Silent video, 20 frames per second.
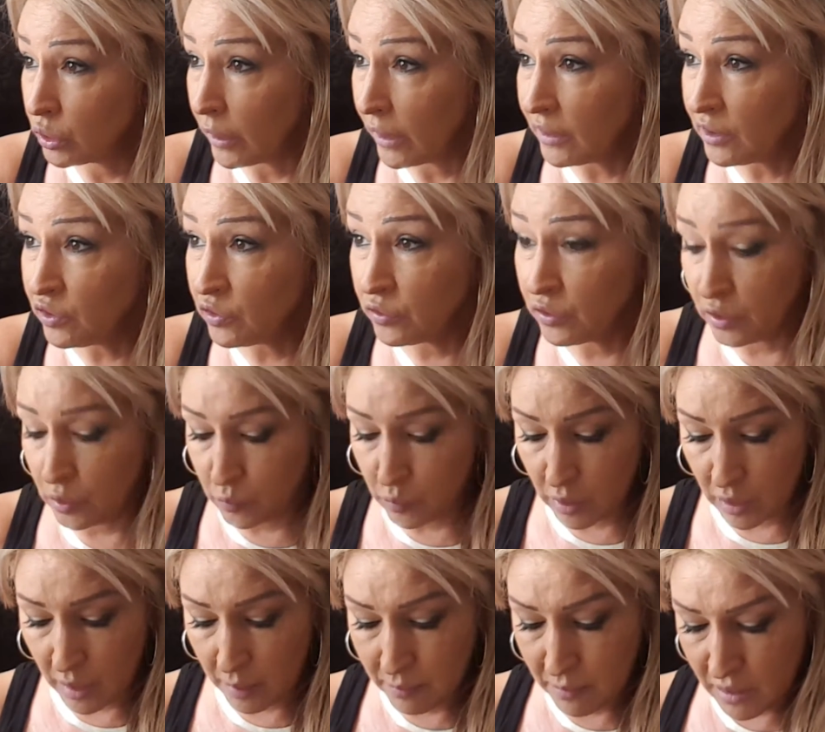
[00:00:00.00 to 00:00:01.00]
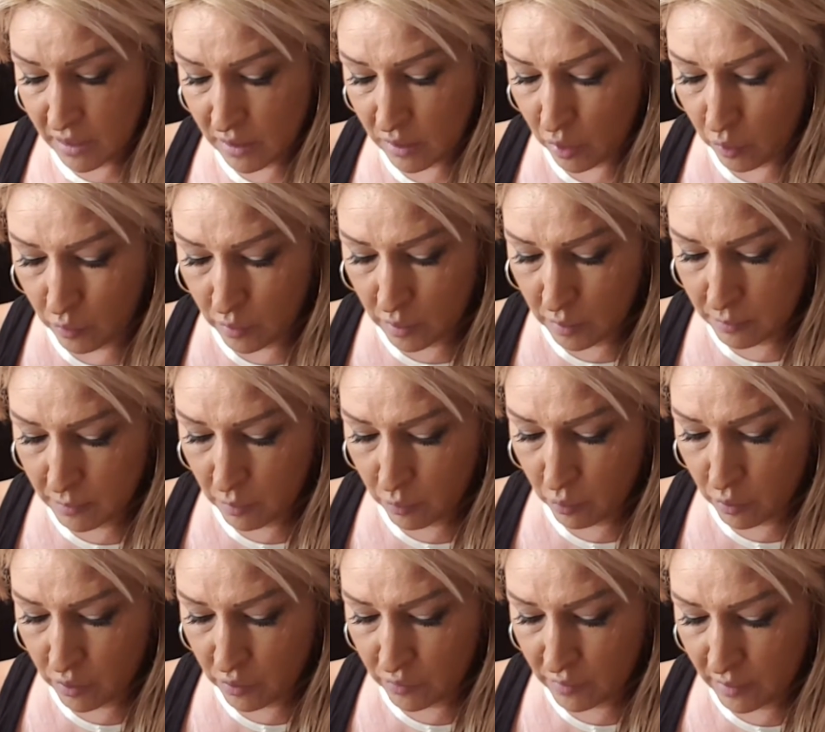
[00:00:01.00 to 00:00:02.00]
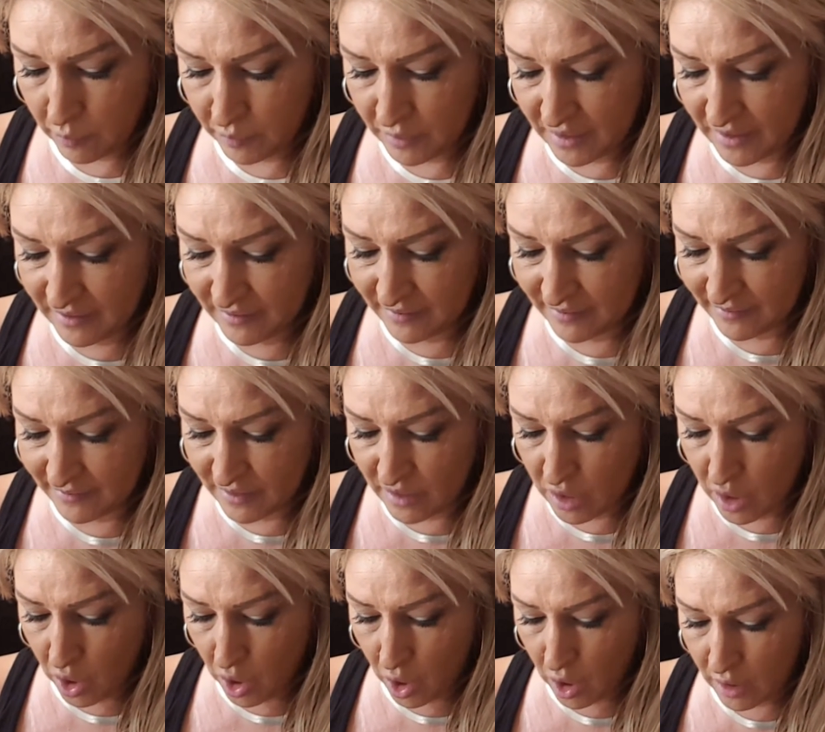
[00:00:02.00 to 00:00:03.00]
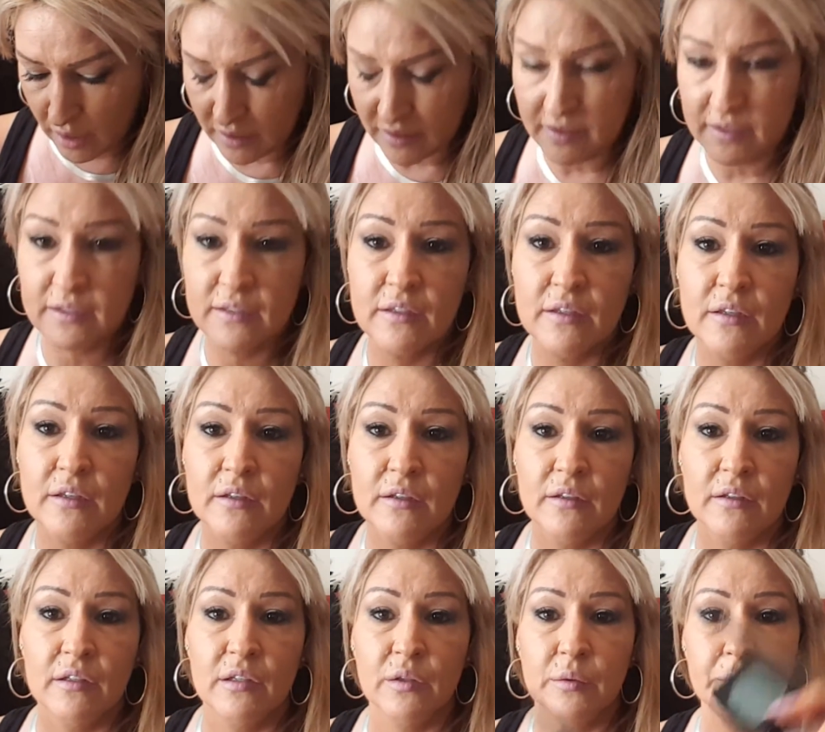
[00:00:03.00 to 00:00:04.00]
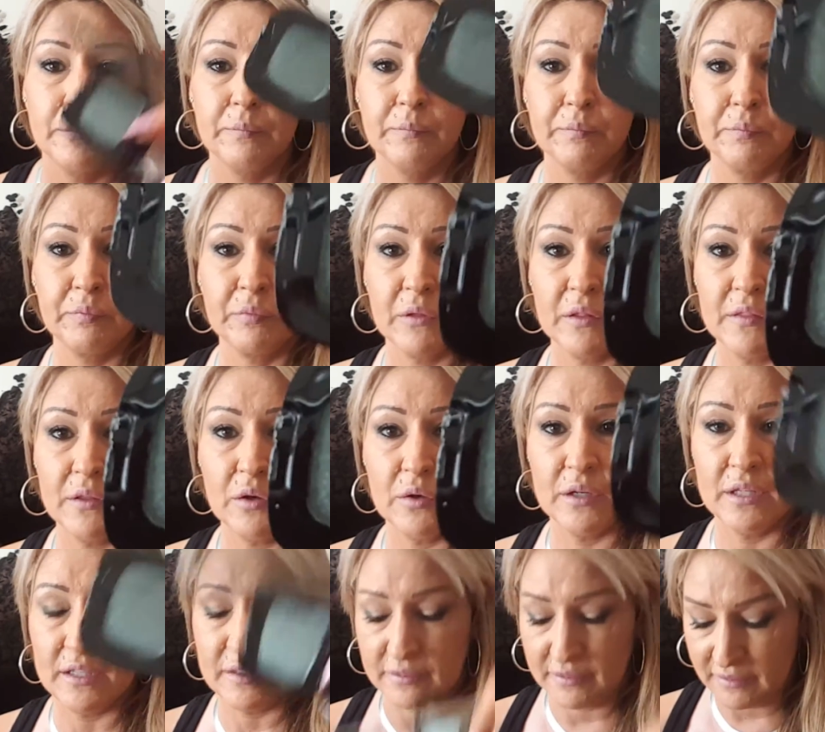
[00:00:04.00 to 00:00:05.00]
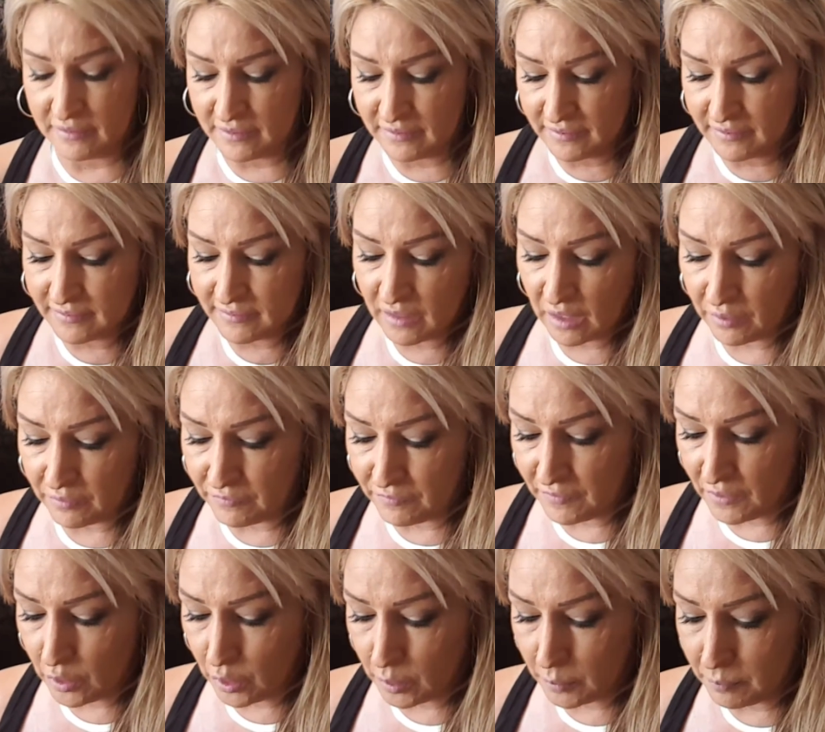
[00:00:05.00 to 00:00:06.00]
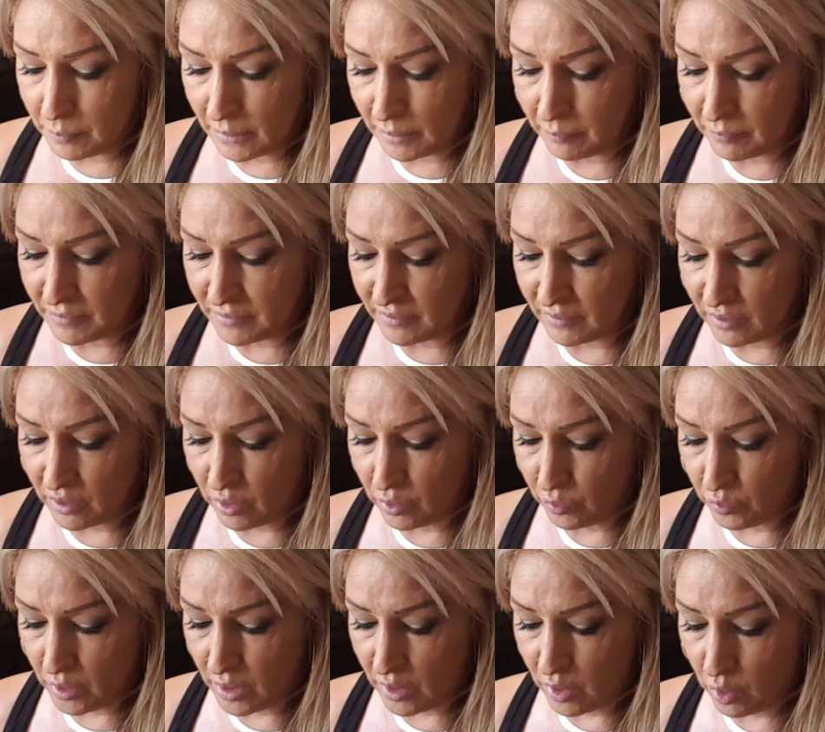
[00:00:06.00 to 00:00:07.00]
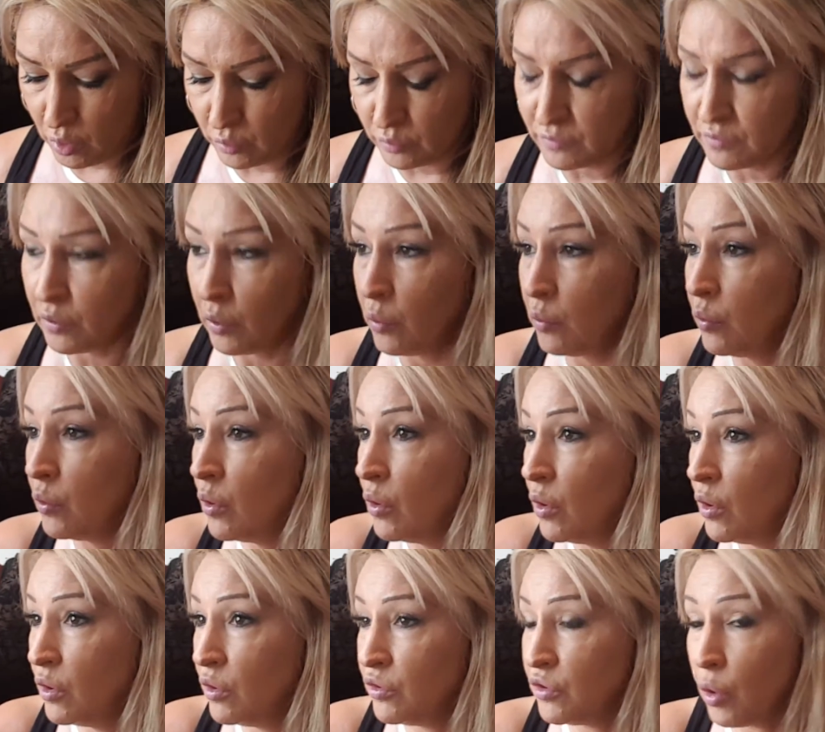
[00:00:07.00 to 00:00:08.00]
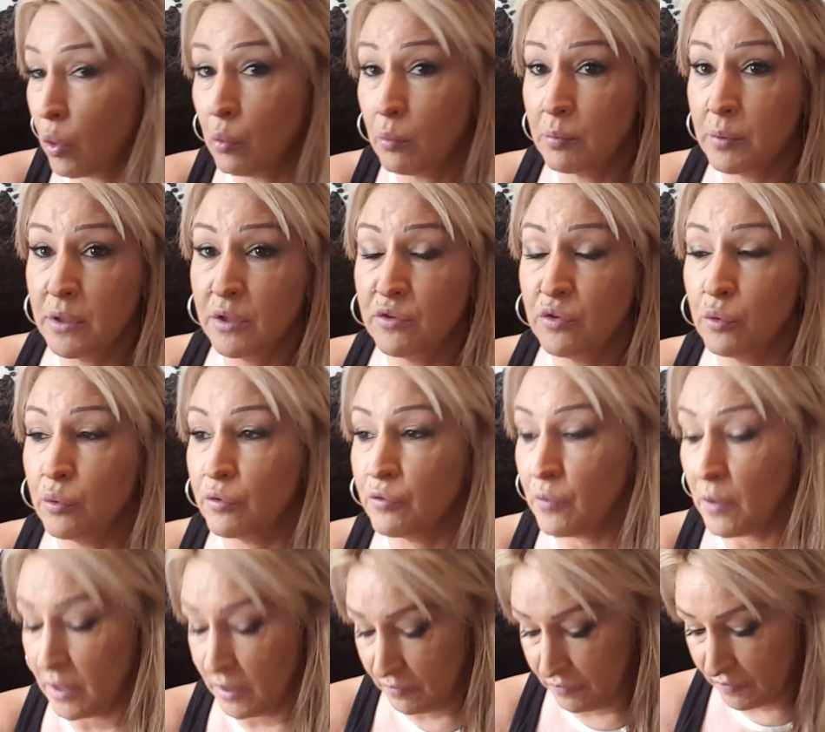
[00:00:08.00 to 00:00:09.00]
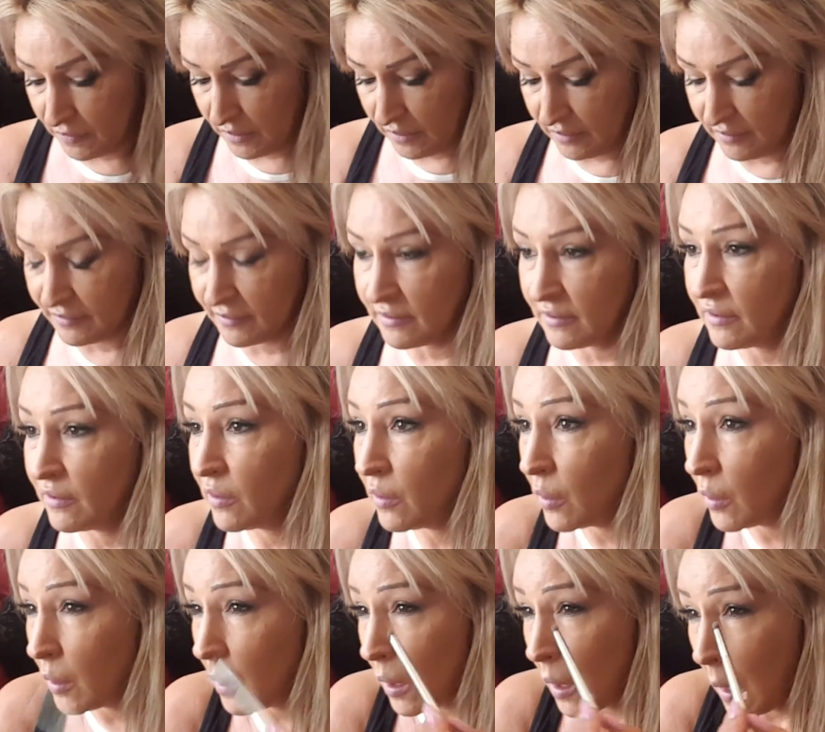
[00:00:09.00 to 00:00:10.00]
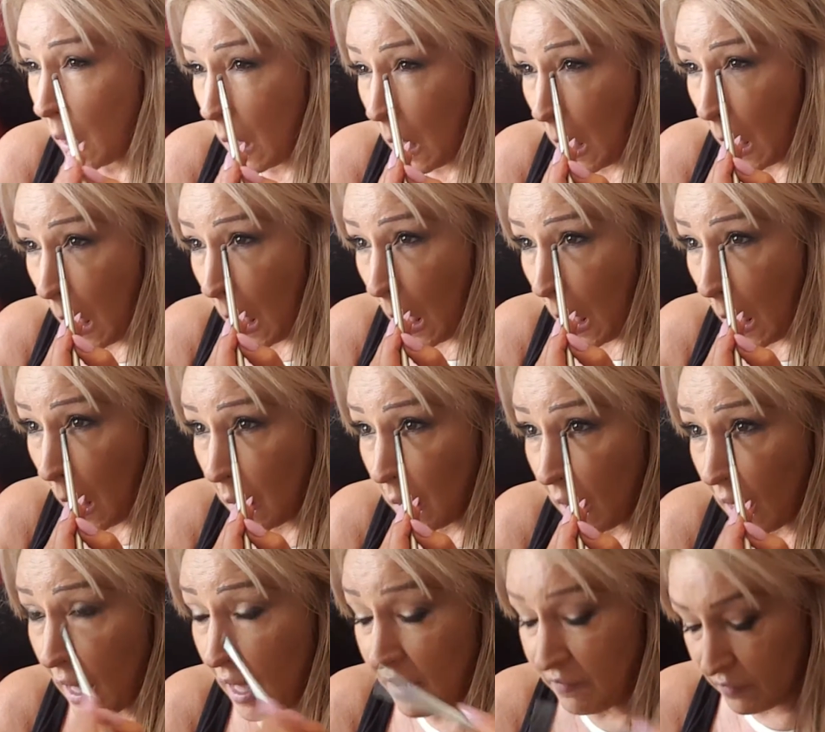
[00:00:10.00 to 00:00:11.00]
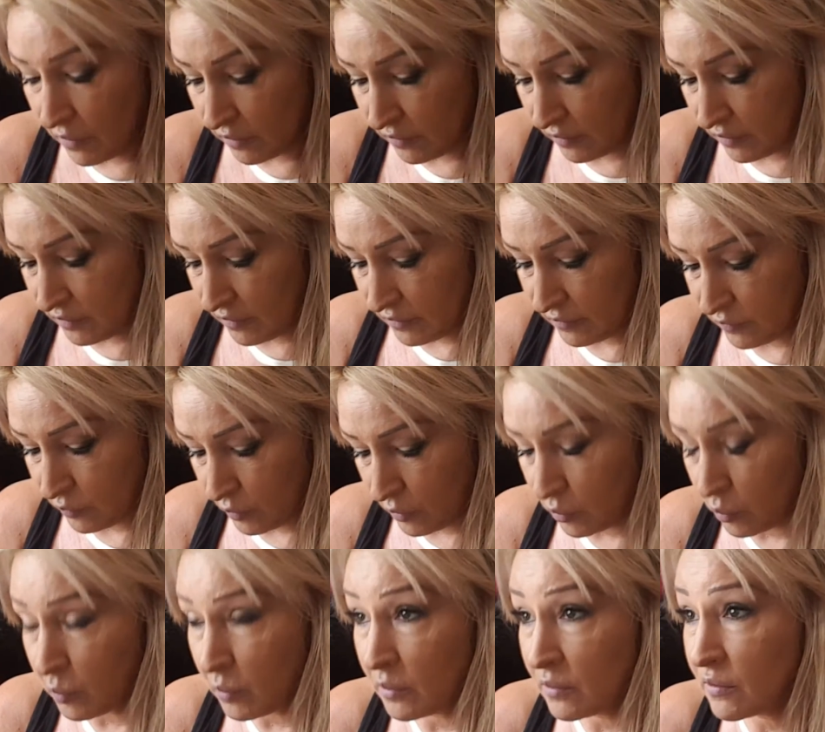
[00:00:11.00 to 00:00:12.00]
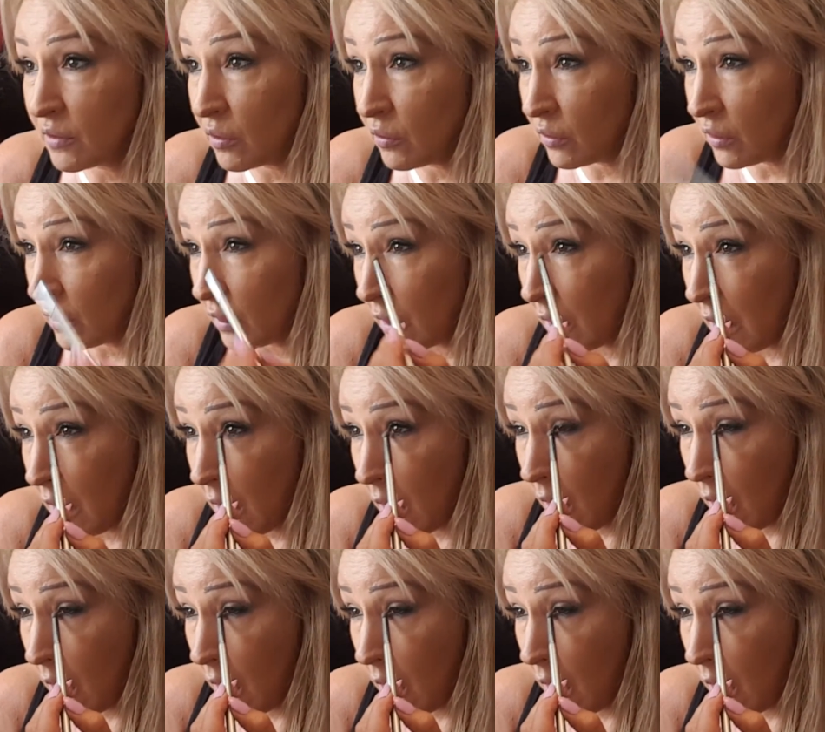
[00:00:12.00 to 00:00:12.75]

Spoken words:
Actually, you know what? I might go under my waterline. This is not... There it is. This is not a very pigmented color at all. So don't be too afraid of these. I have not done this, so I don't know what it's going to look like.